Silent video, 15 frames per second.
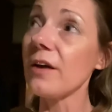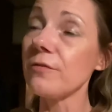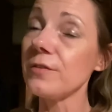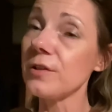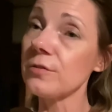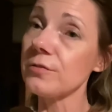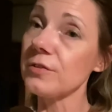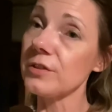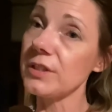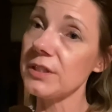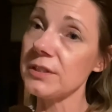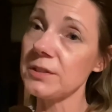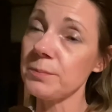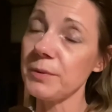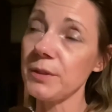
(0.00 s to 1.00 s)
feel for
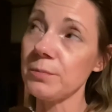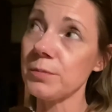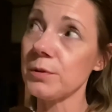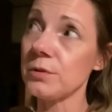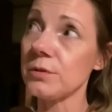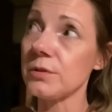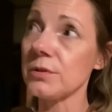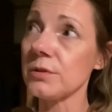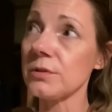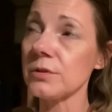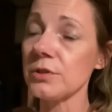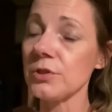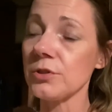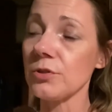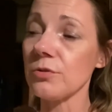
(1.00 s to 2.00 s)
these people,
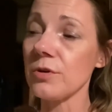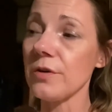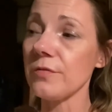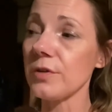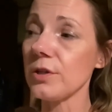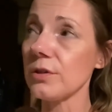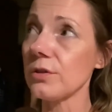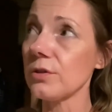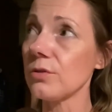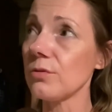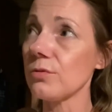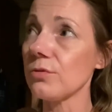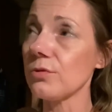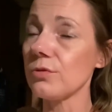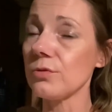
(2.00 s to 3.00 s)
you know, having to
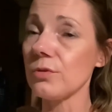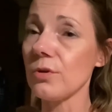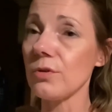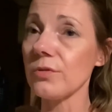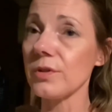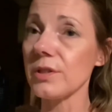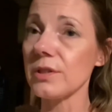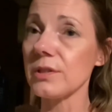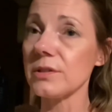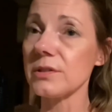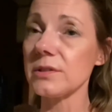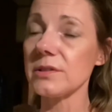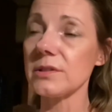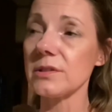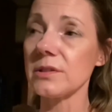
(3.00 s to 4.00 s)
go through all
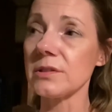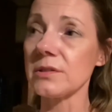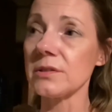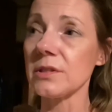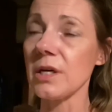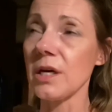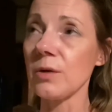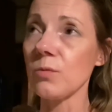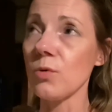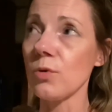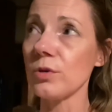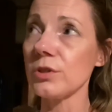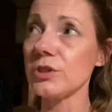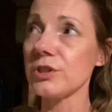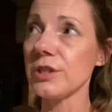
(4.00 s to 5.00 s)
this. And I
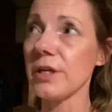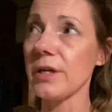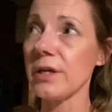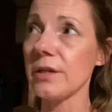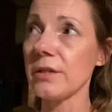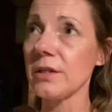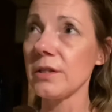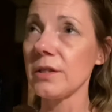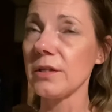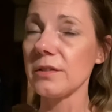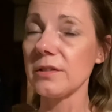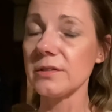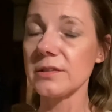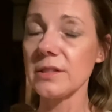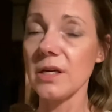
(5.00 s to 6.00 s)
watch uh,
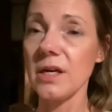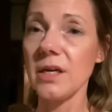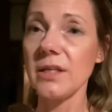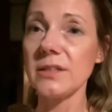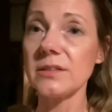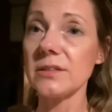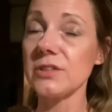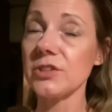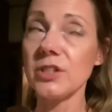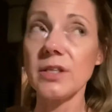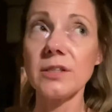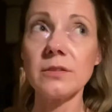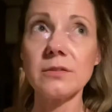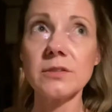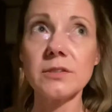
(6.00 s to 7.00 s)
this guy's
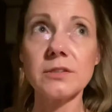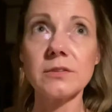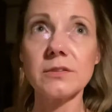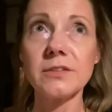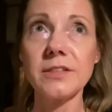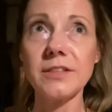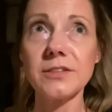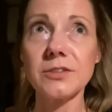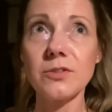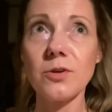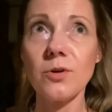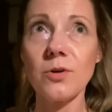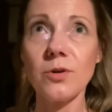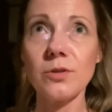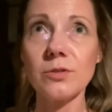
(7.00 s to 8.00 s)
channels. He's
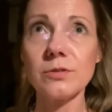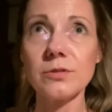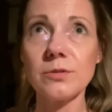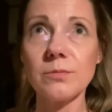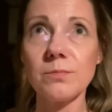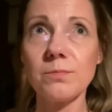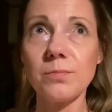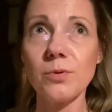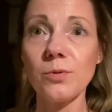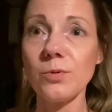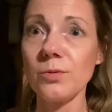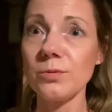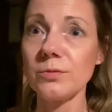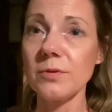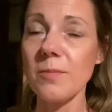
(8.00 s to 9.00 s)
called
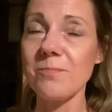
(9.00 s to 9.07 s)
Bold,